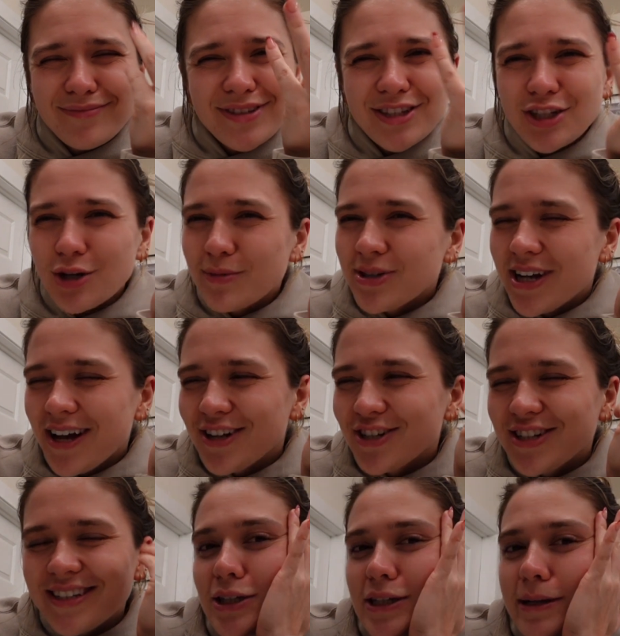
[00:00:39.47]
a
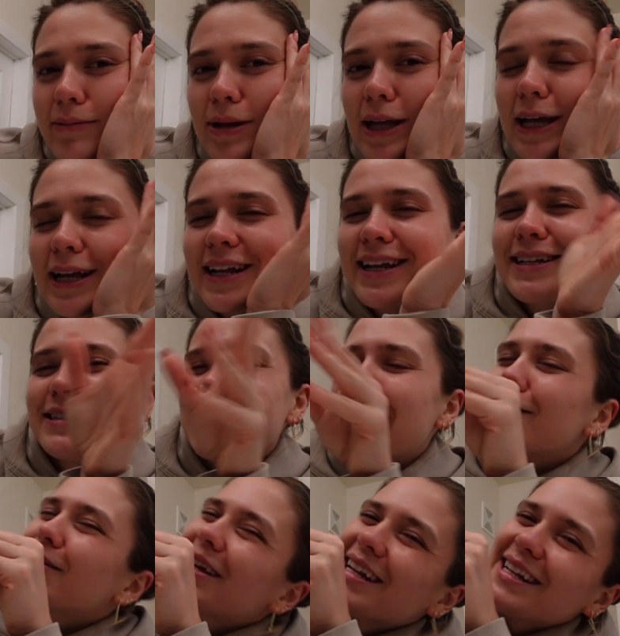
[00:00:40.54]
dermatologist, dibbling and
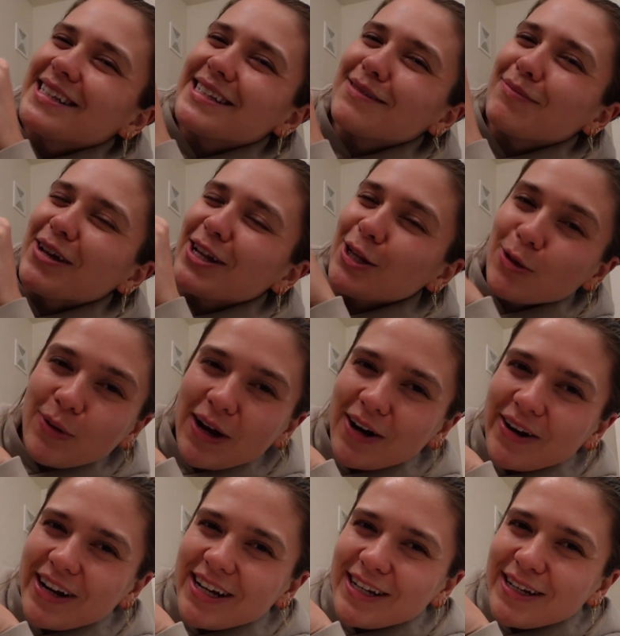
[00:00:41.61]
dabbling in some like new
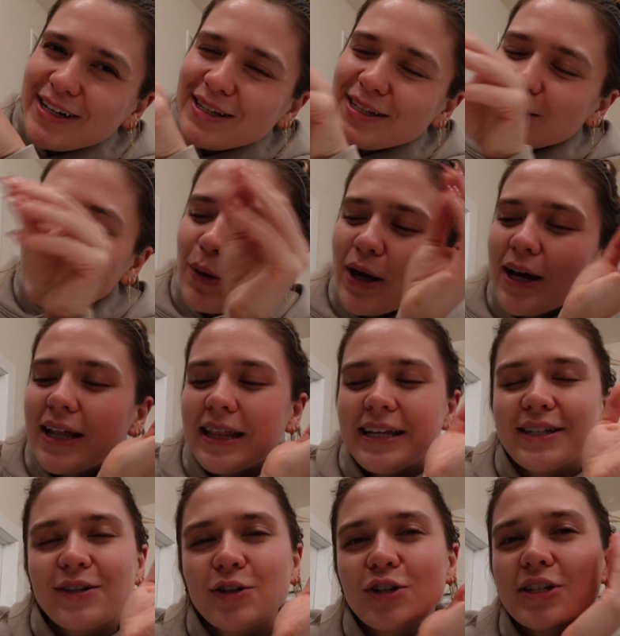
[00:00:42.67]
areas, but
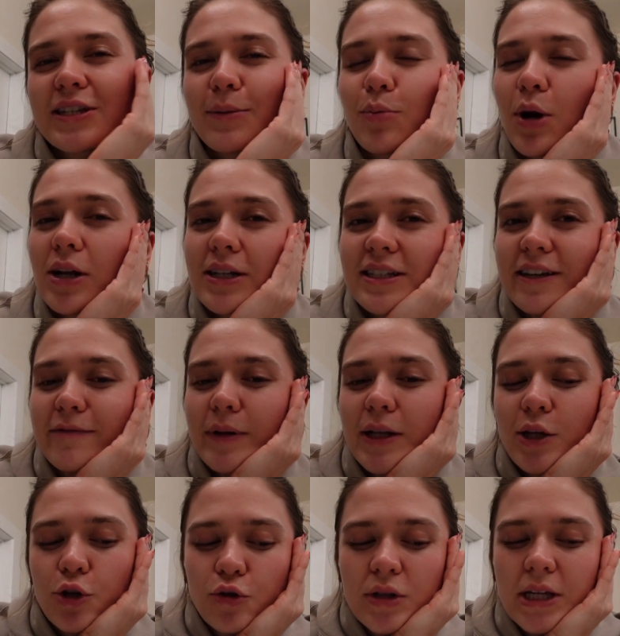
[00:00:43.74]
these are just the products I've been
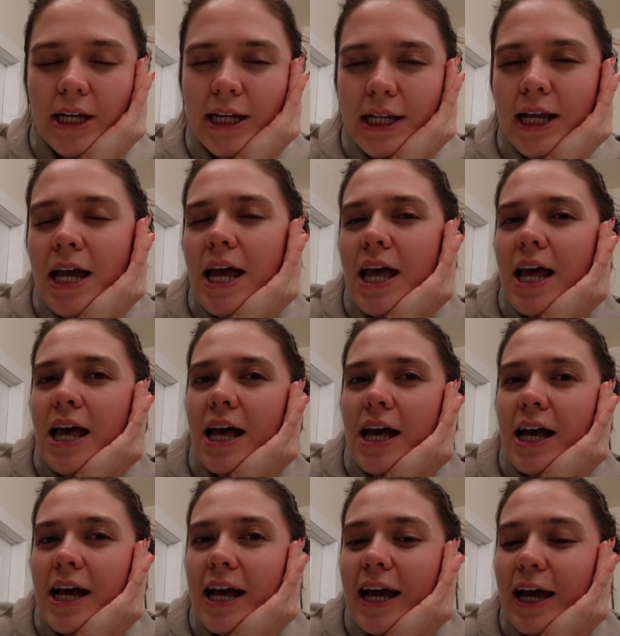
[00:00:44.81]
using
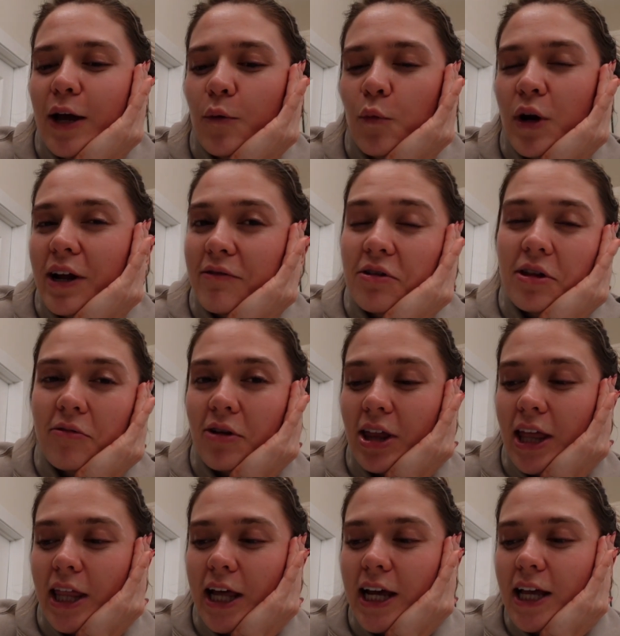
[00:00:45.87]
and what I
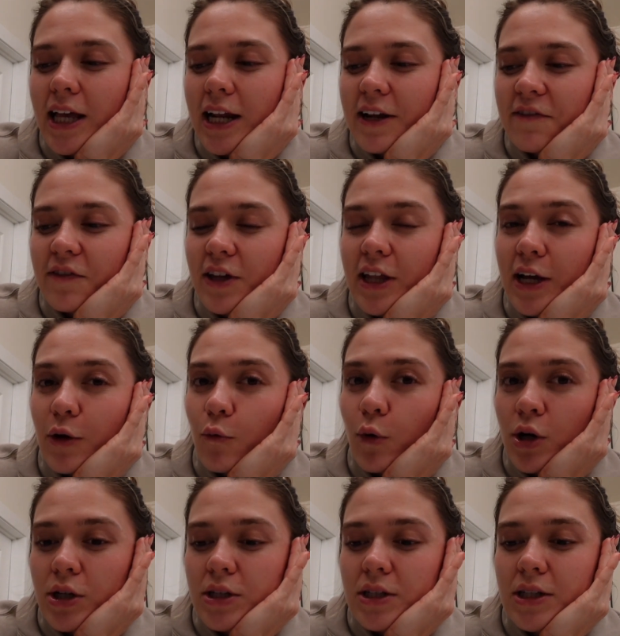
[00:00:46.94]
really like, and I feel like
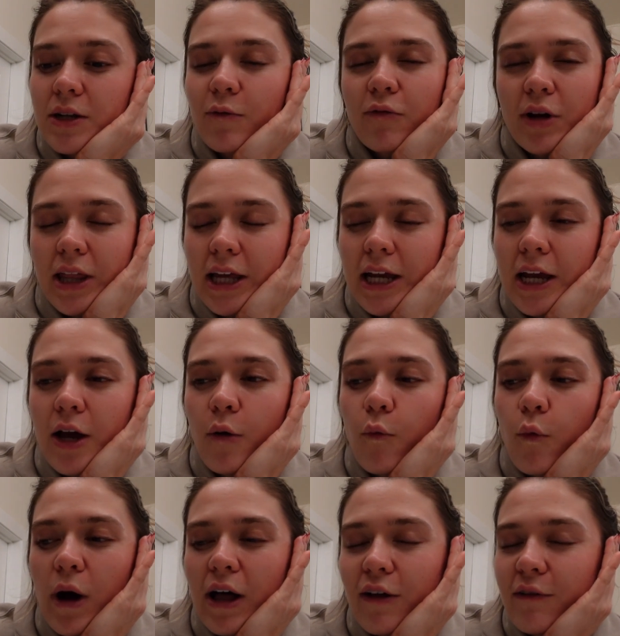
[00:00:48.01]
works really
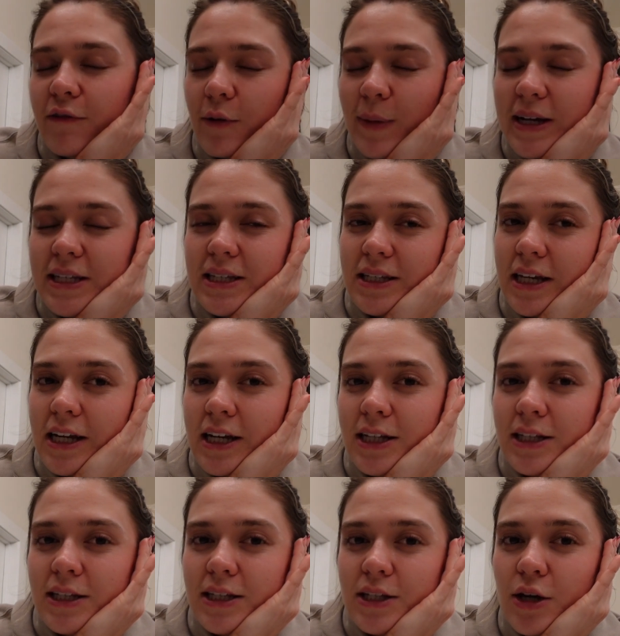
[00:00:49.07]
well for my
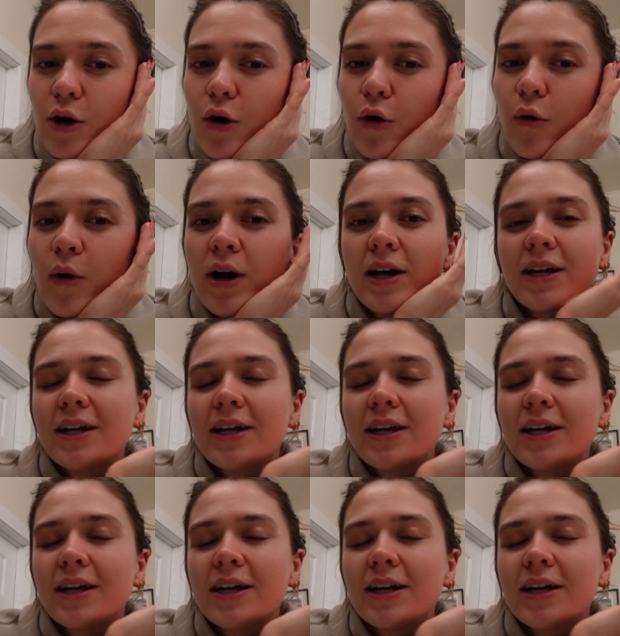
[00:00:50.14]
skin. So